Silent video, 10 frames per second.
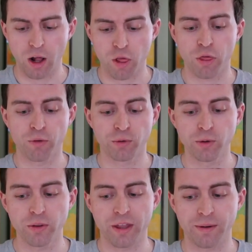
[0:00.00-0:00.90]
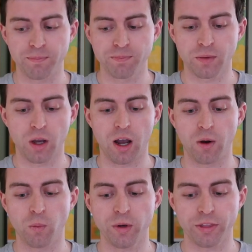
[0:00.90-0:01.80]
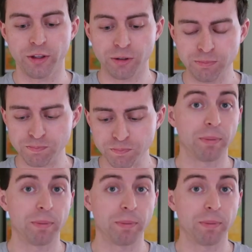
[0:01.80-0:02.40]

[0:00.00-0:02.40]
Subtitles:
through them with you.